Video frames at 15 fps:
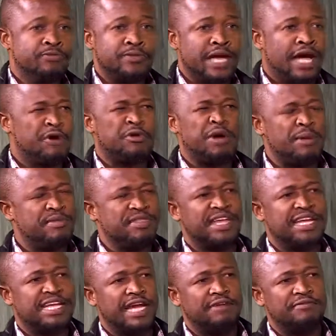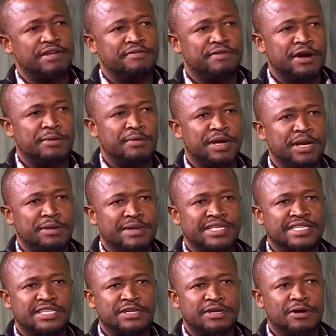I grew up in that kind of environment. But,
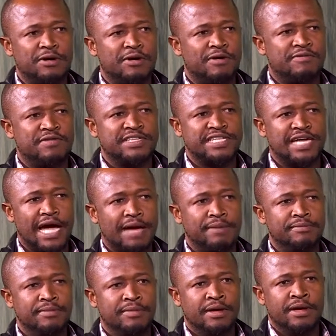over time,